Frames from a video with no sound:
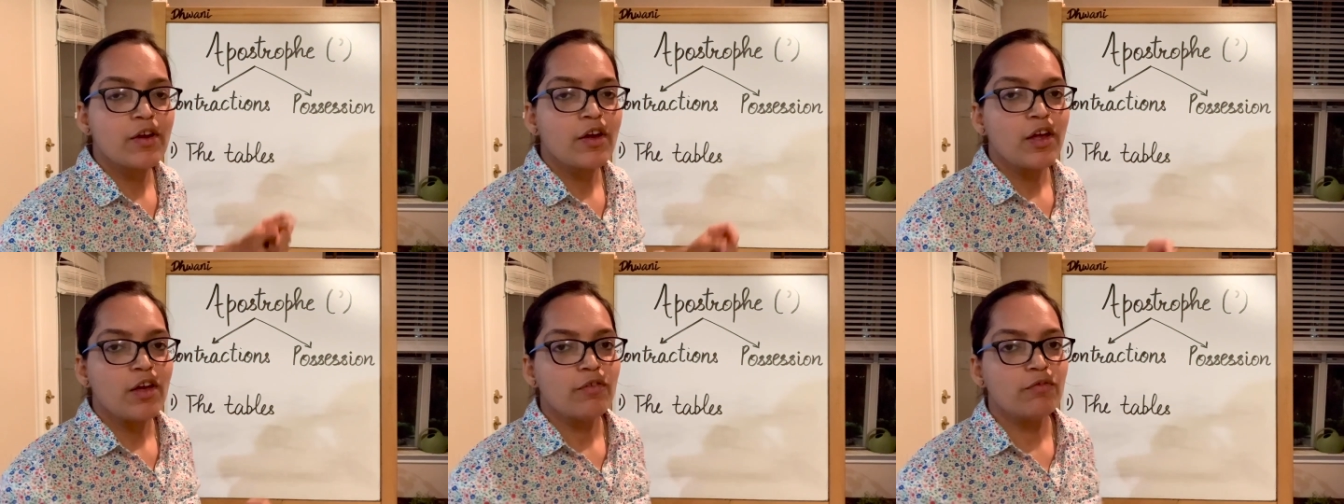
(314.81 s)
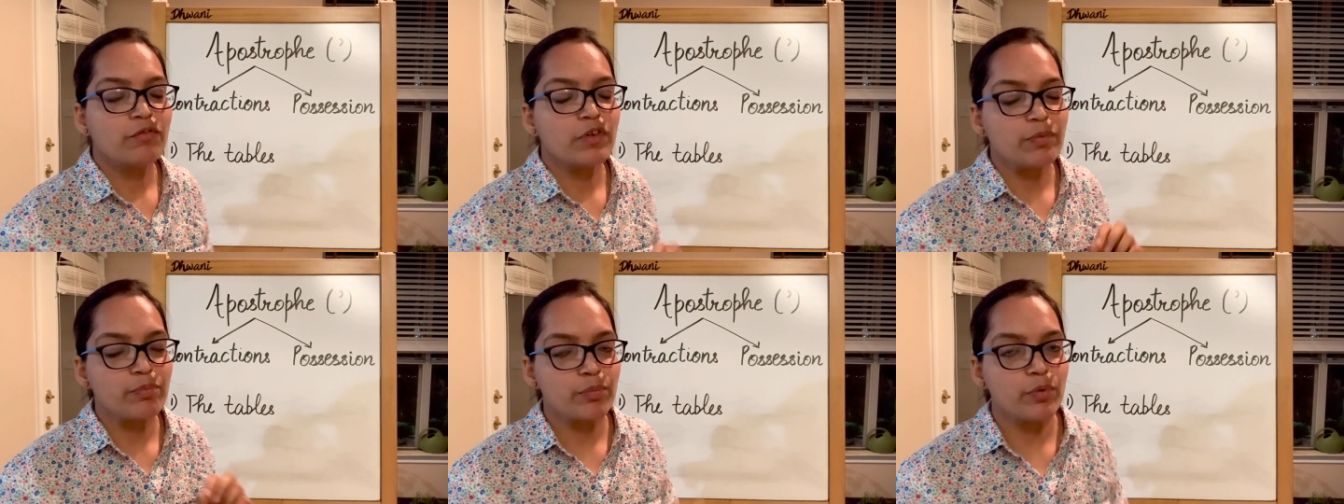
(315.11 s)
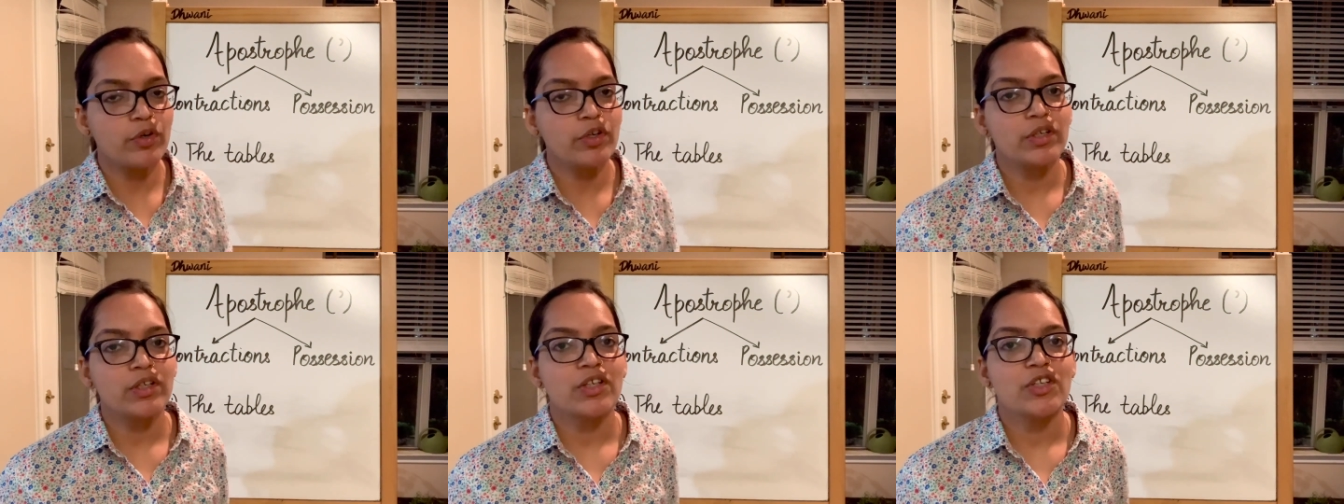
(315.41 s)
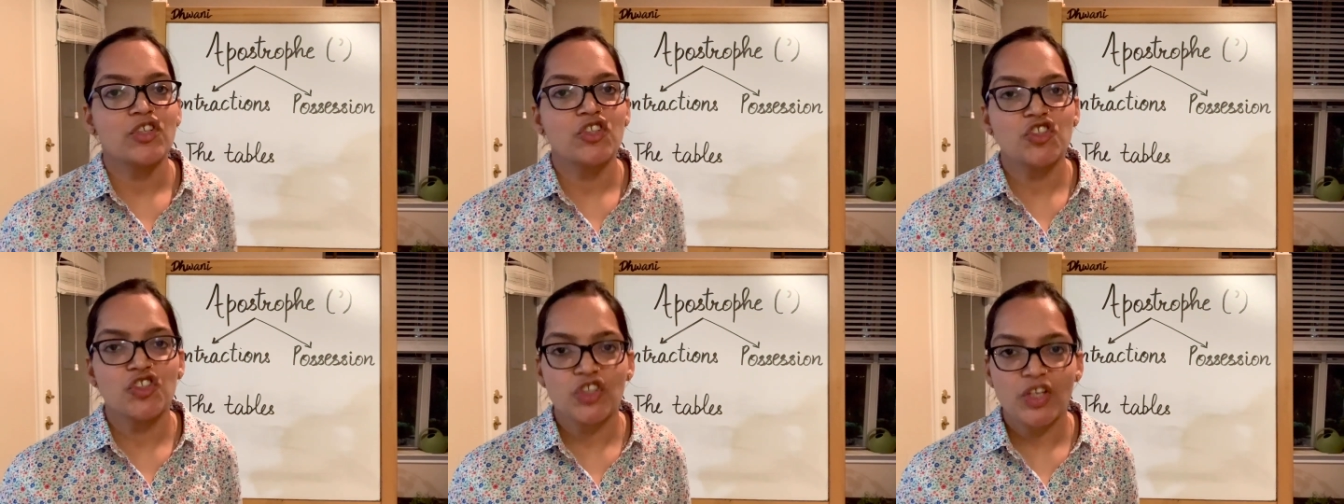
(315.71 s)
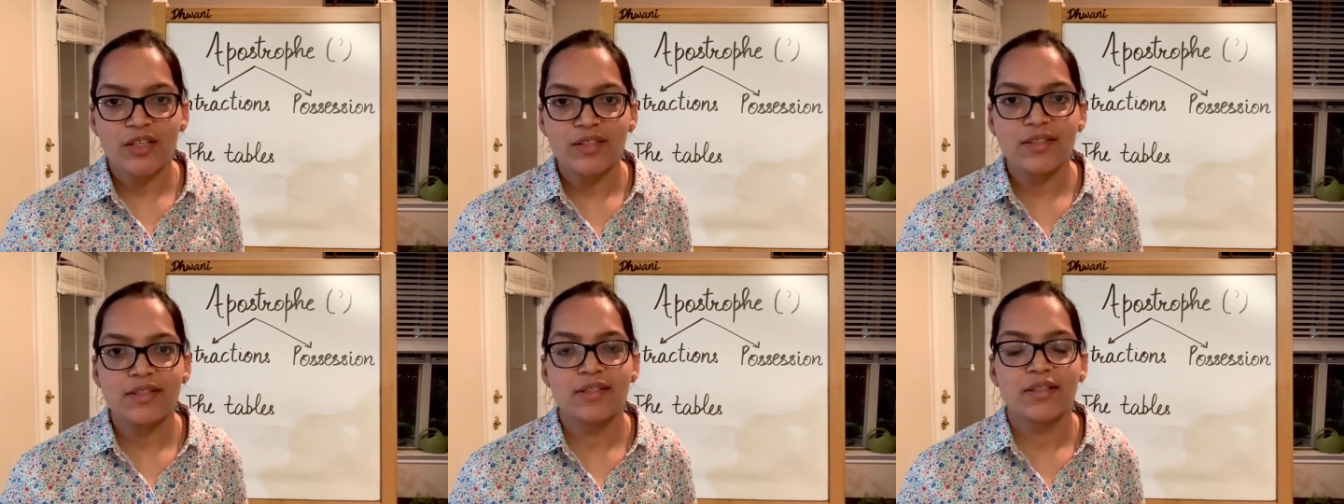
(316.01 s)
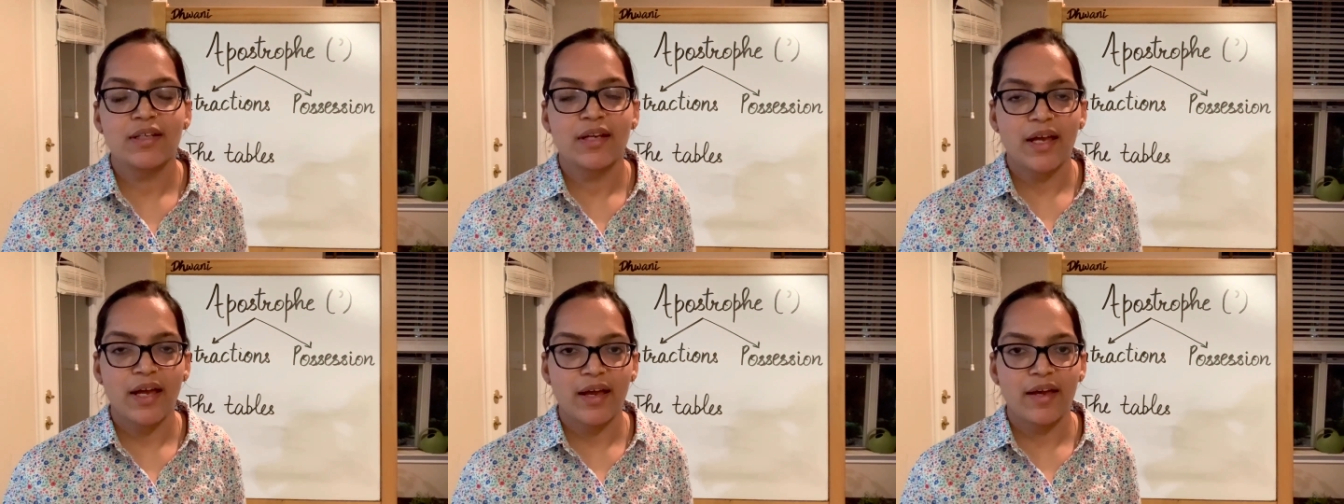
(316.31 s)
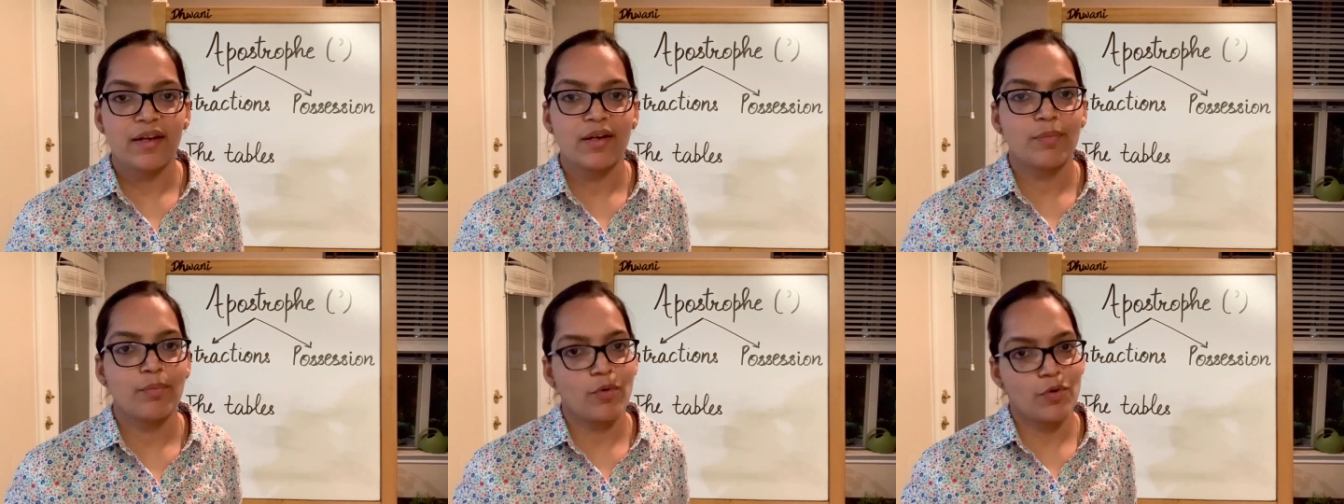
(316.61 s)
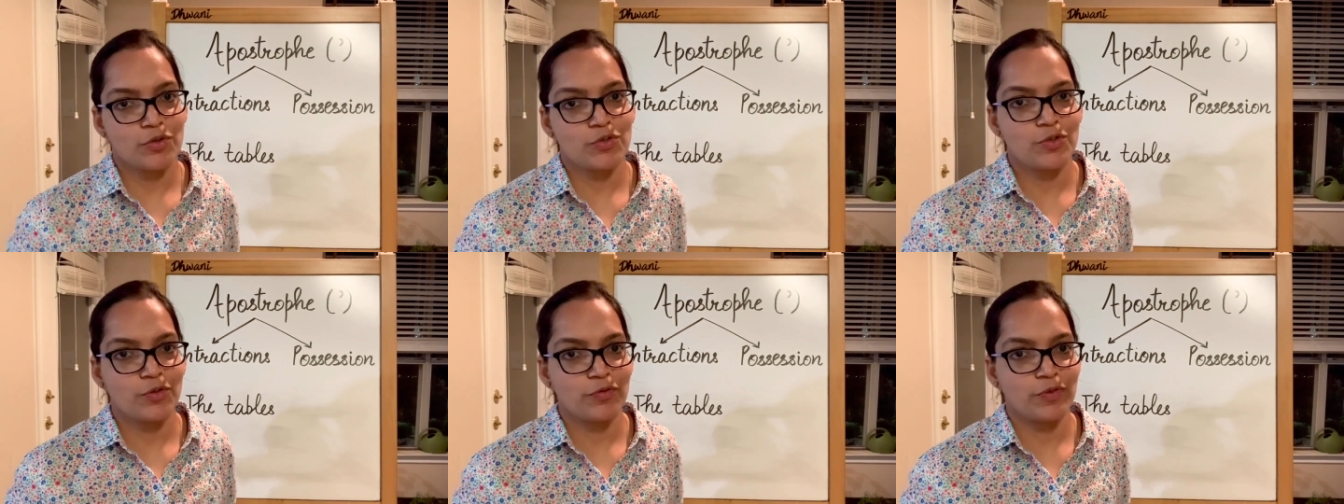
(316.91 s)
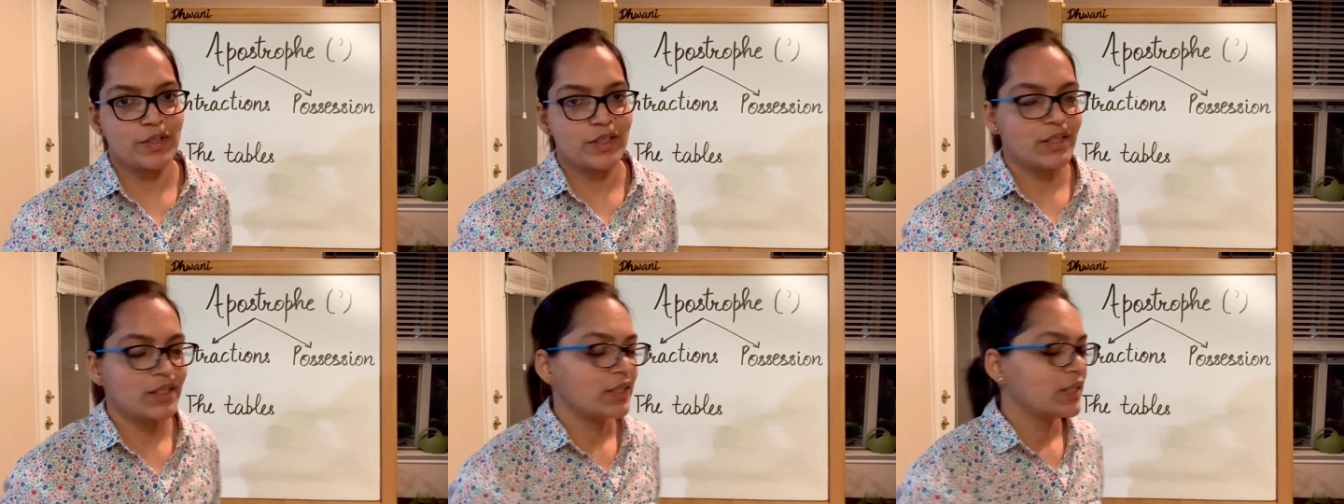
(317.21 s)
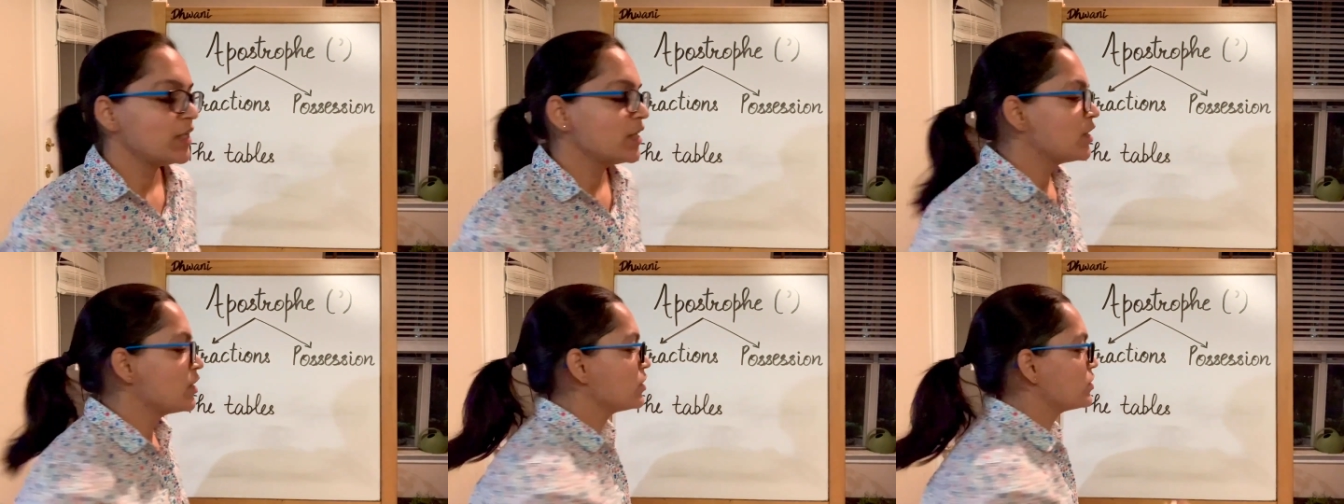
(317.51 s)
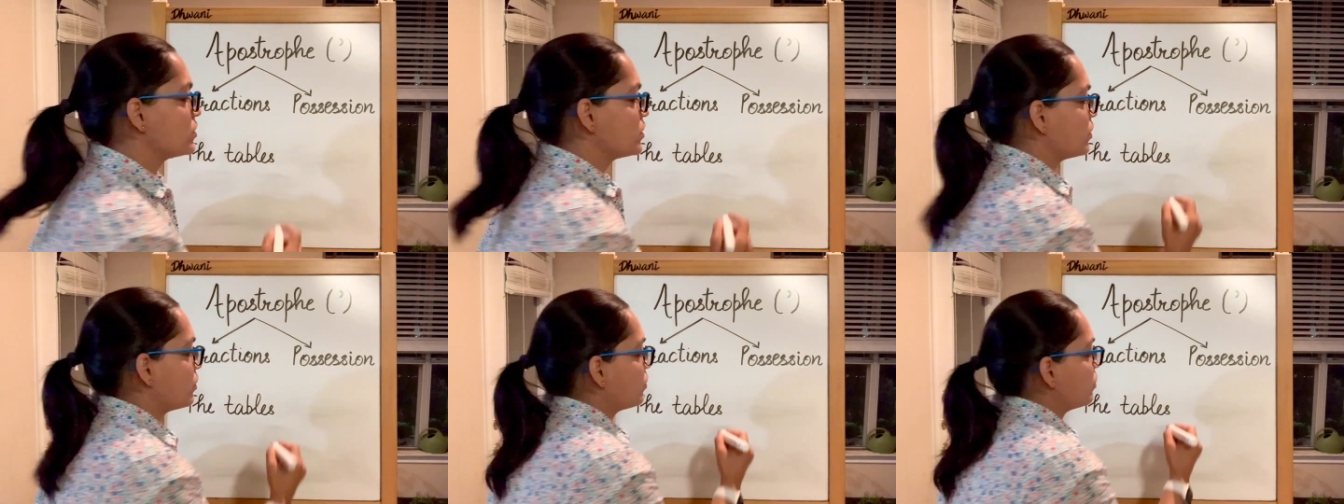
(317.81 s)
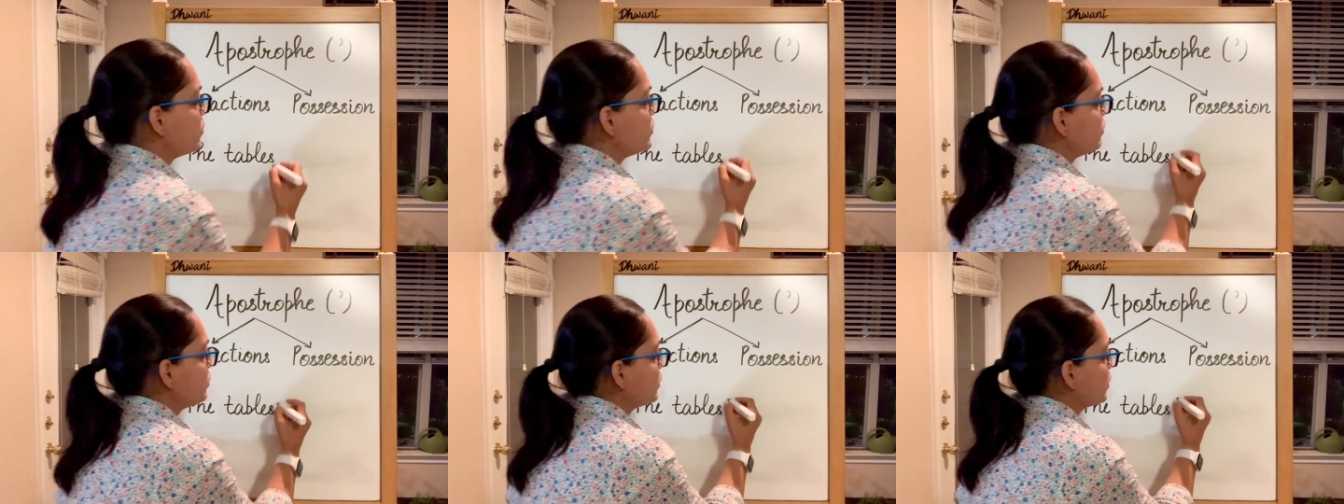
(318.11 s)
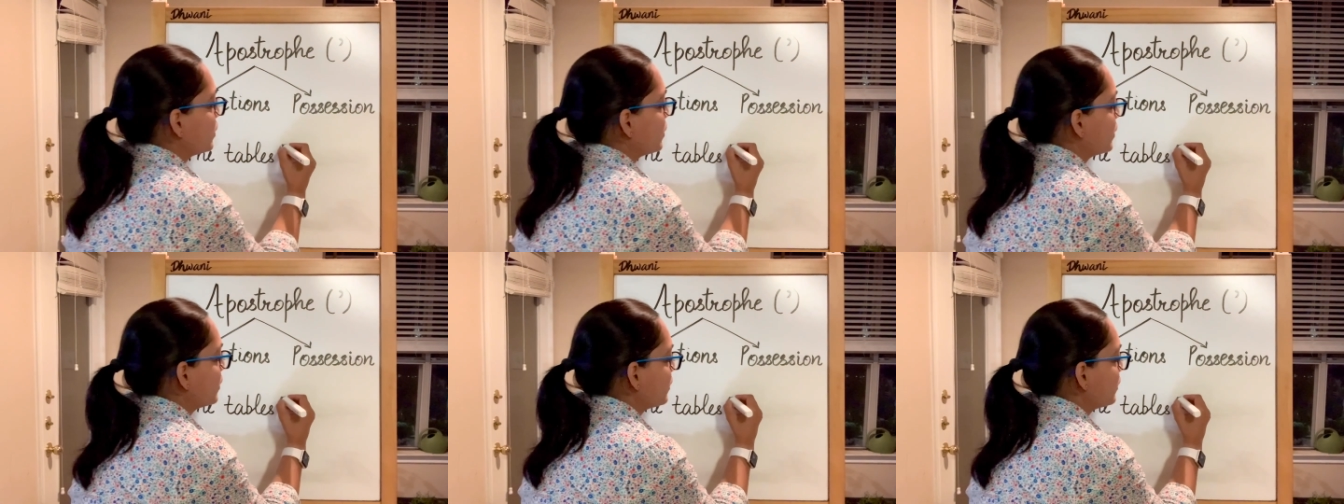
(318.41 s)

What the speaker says: we put just an apostrophe. So the